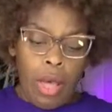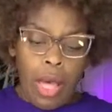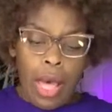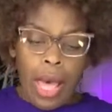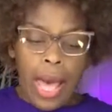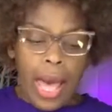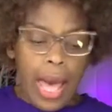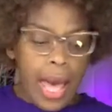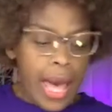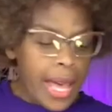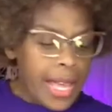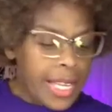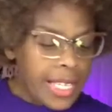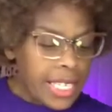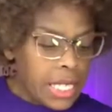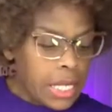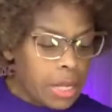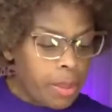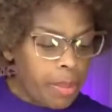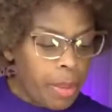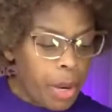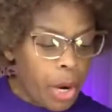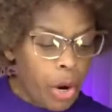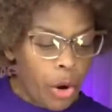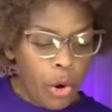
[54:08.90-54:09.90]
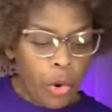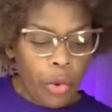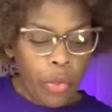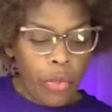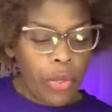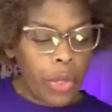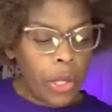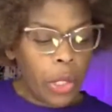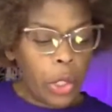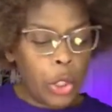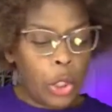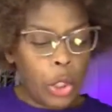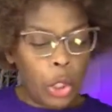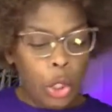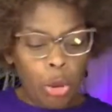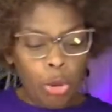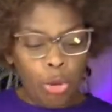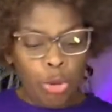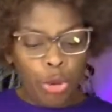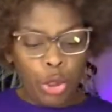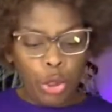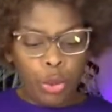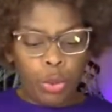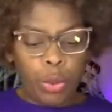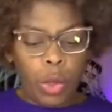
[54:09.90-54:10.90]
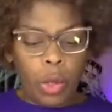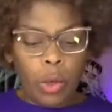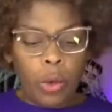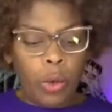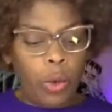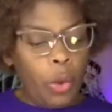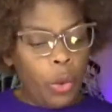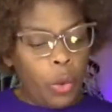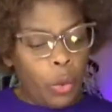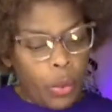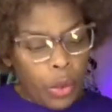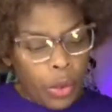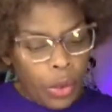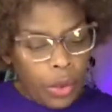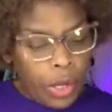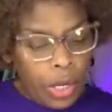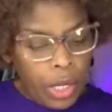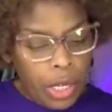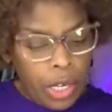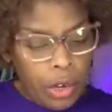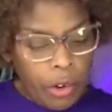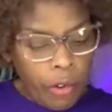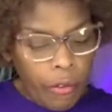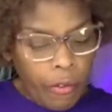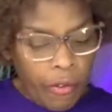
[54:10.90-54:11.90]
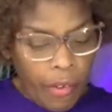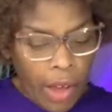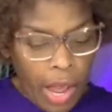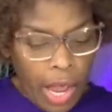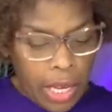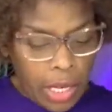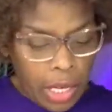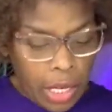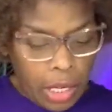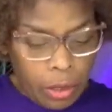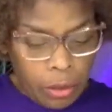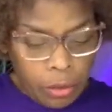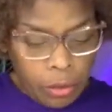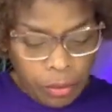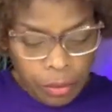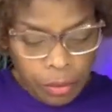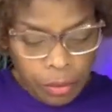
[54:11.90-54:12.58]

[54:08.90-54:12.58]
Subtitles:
As per the usual, we're in here fighting.